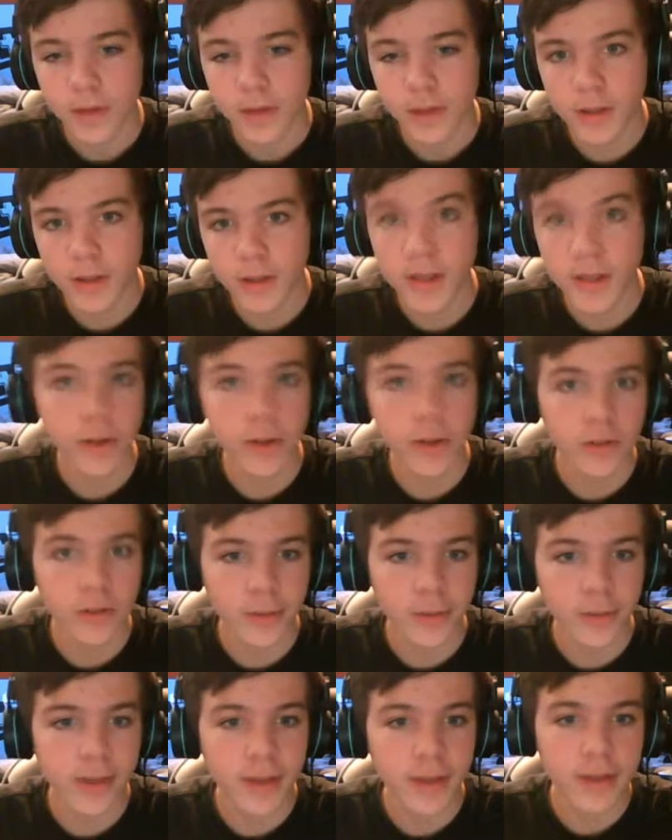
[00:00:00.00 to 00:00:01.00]

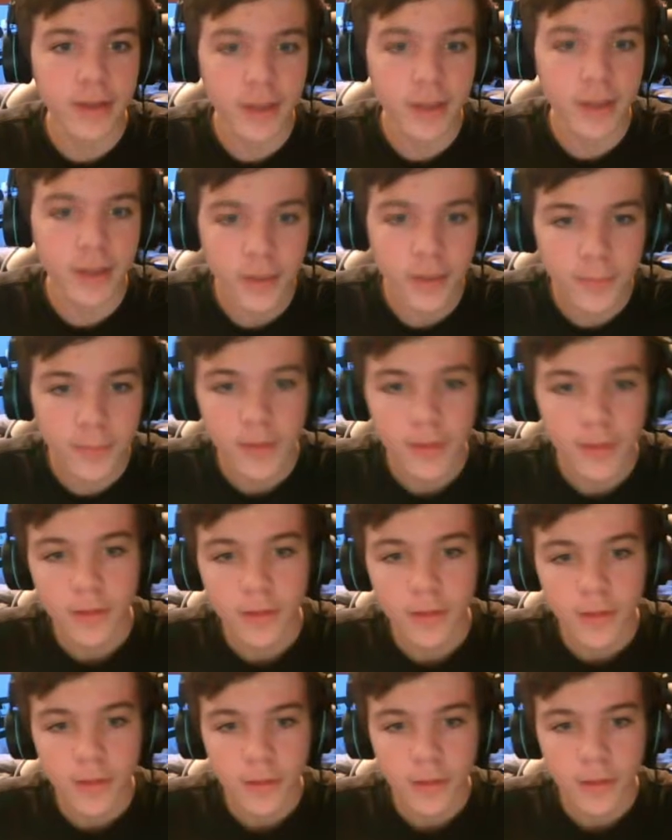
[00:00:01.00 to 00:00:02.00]
technology back then, you know.
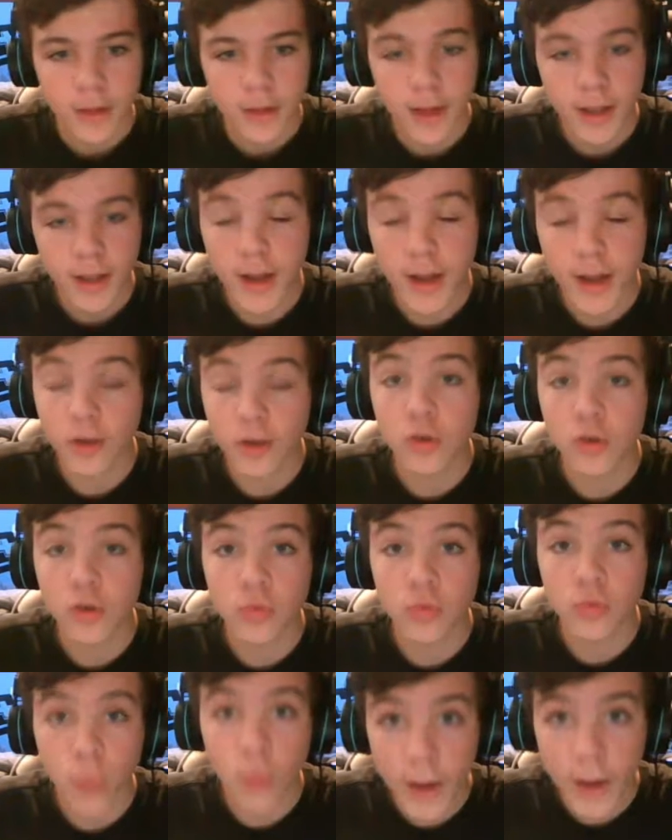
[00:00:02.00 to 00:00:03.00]
It had a
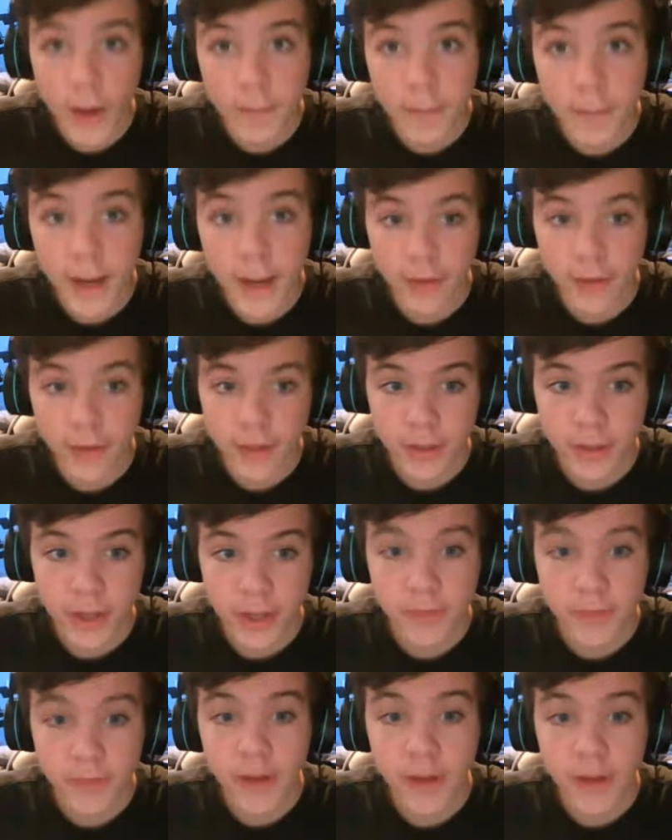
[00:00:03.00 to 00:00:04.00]
great battery
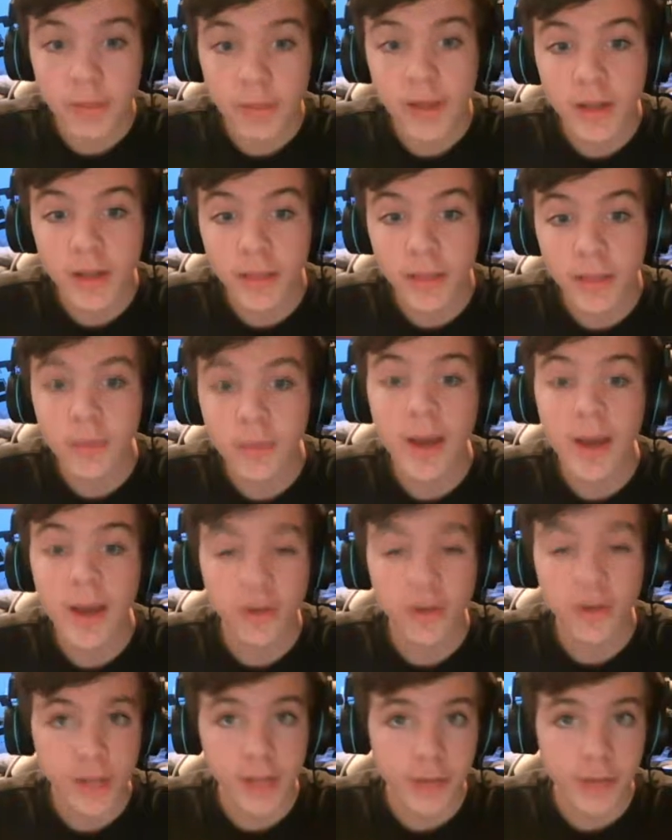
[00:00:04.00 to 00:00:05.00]
life. The
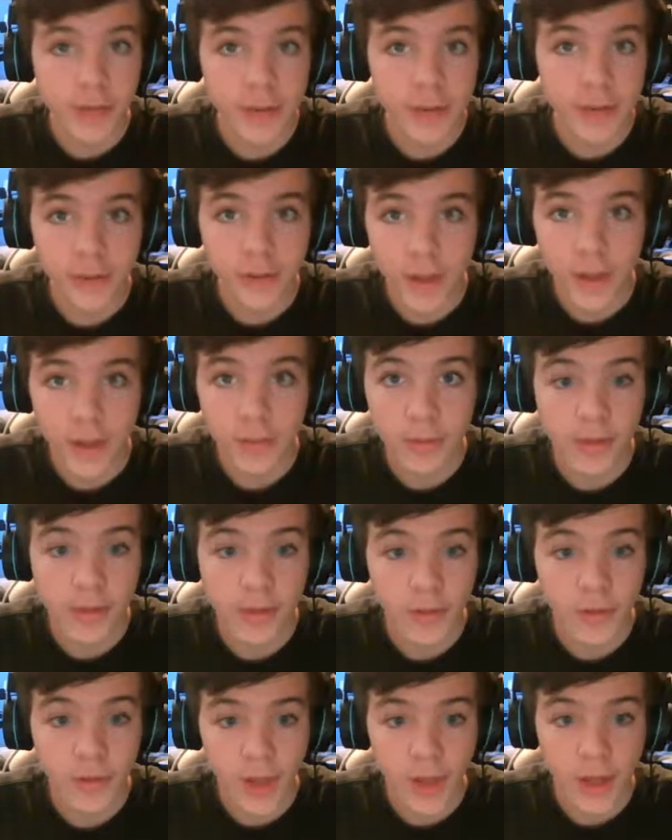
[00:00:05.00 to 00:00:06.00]
battery life on this thing was
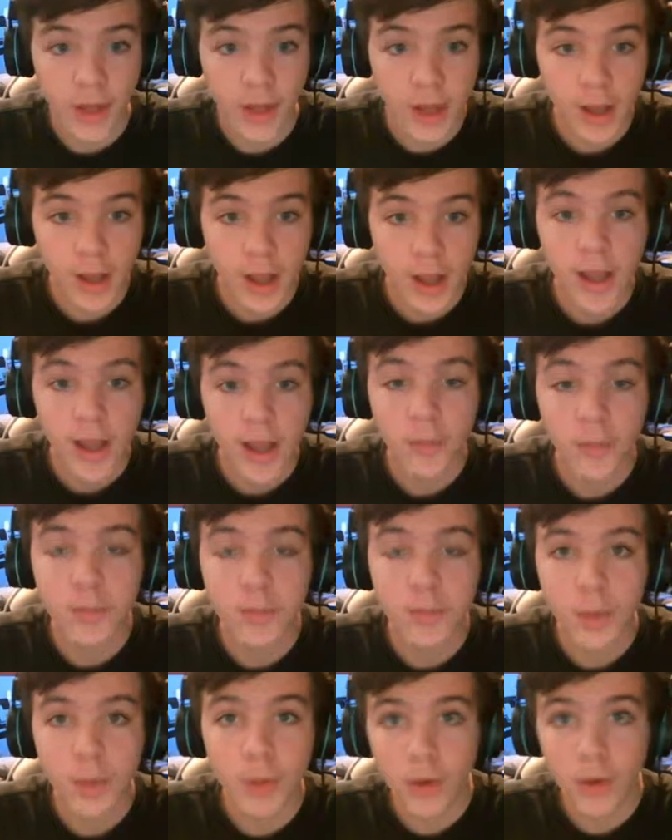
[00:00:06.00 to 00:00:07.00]
insane. It was
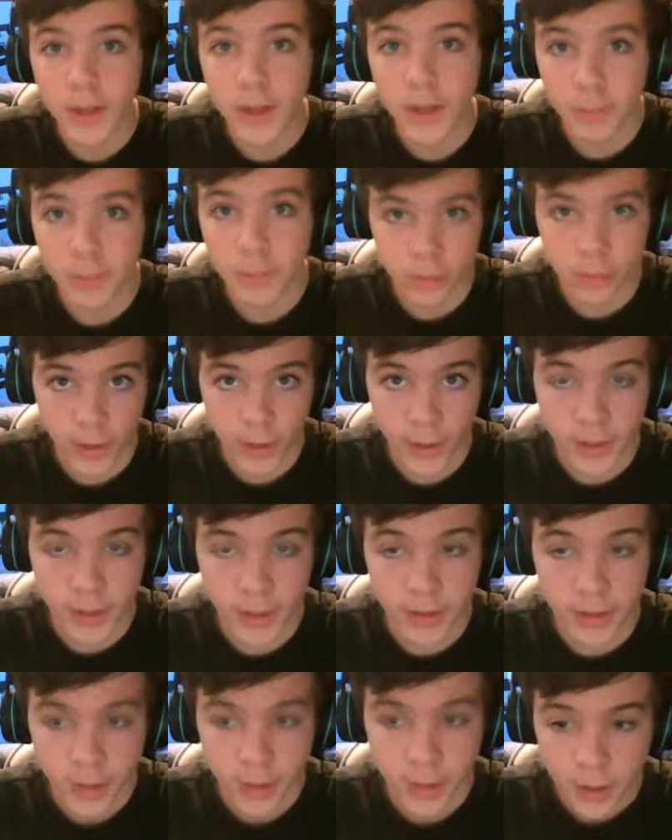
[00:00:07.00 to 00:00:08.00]
built like a
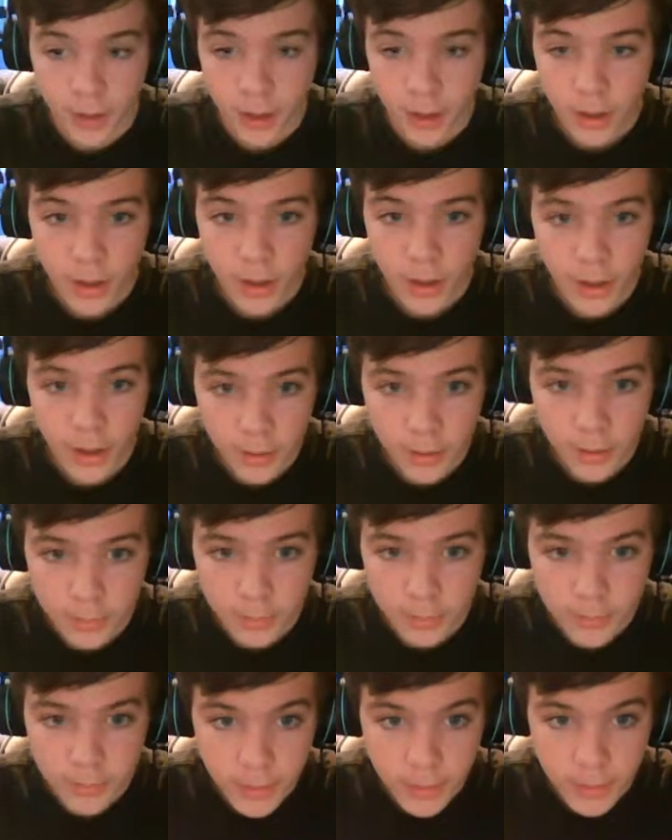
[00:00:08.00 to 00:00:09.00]
brick,
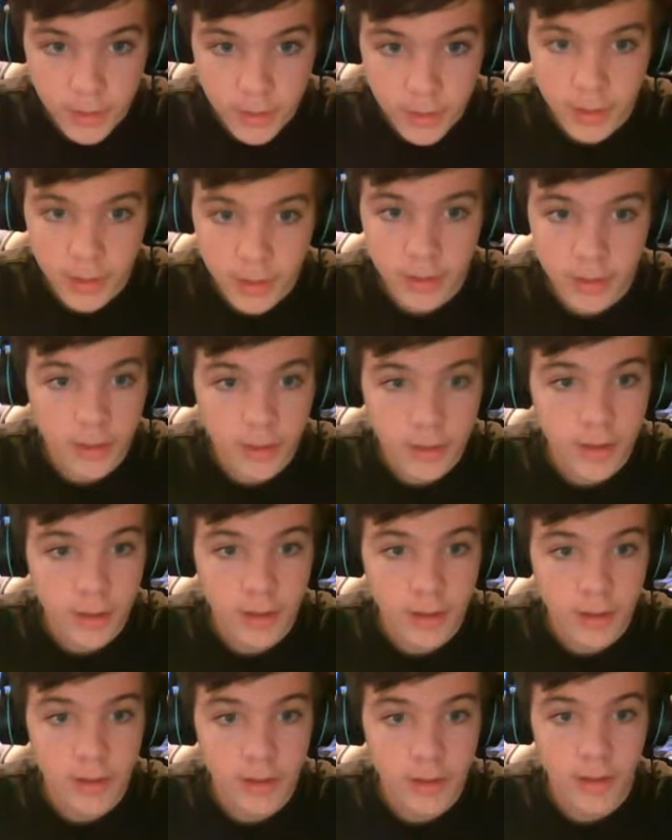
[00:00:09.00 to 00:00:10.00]
and
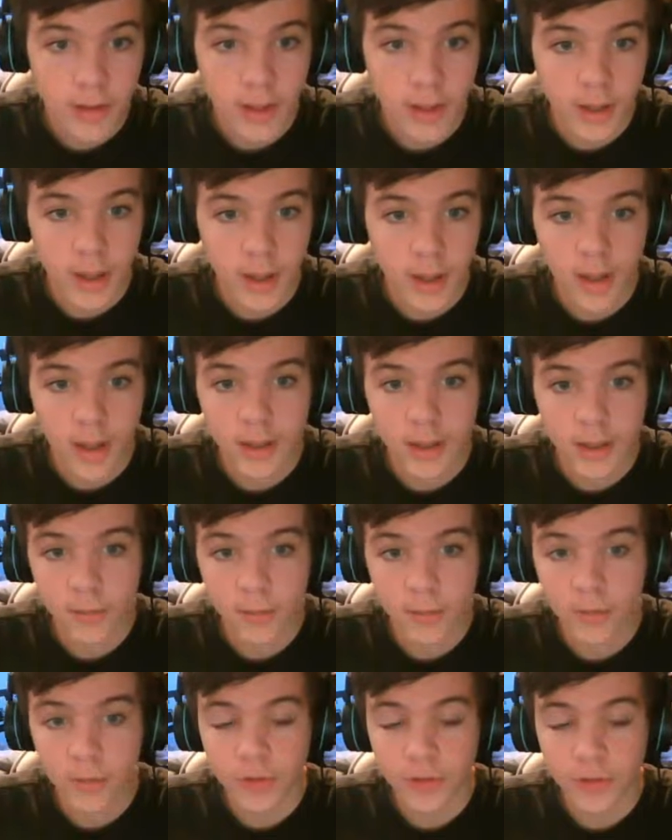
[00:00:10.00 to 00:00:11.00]

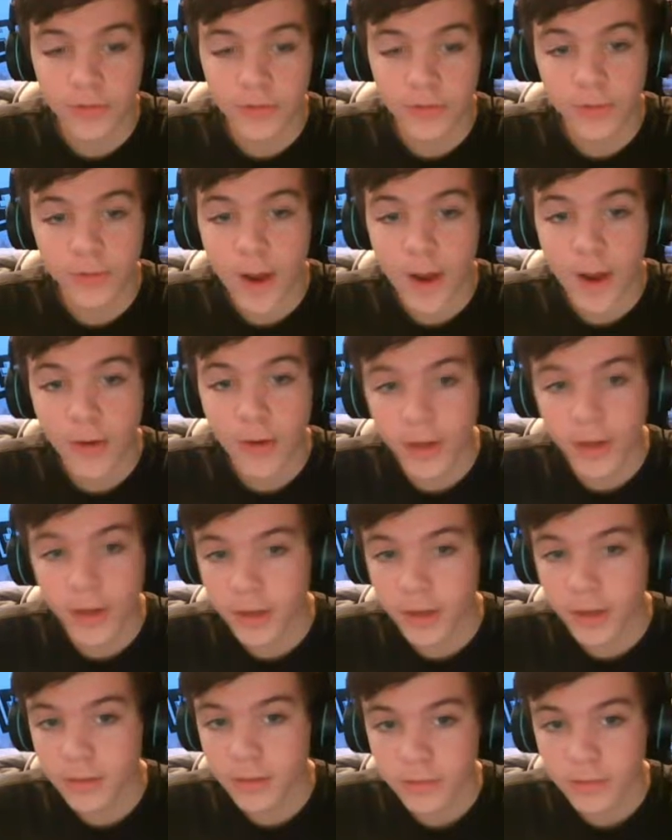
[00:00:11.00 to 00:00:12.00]
it was
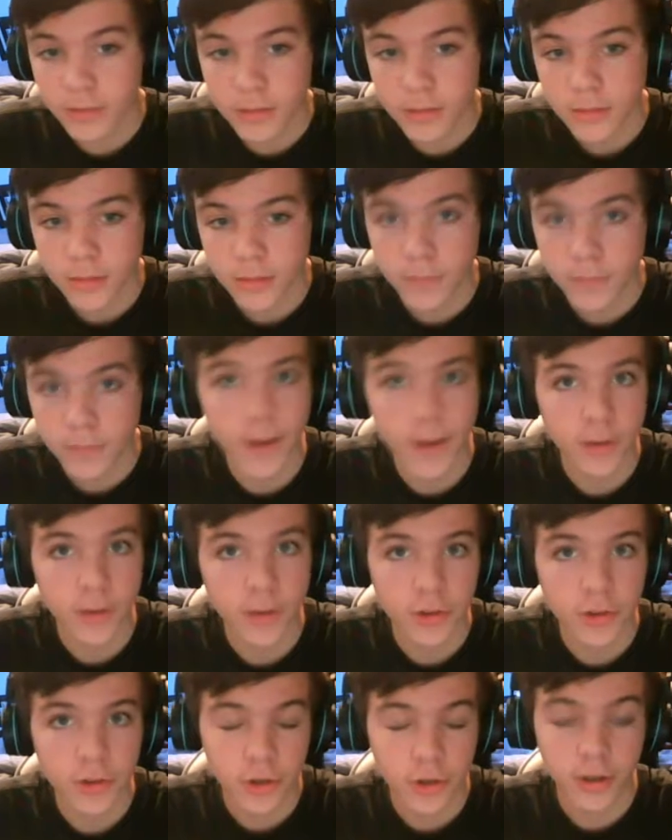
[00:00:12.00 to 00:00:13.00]
very, very
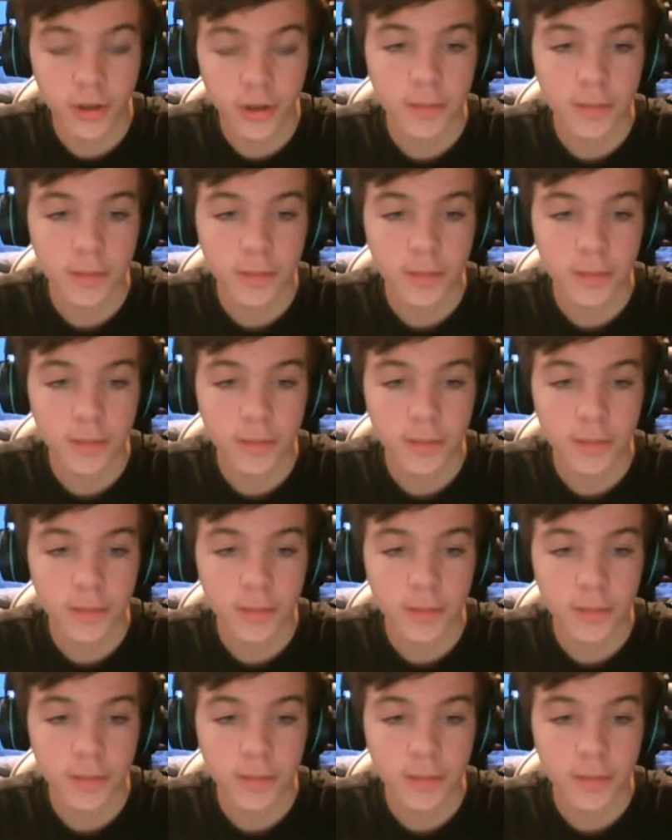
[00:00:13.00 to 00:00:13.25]
sturdy.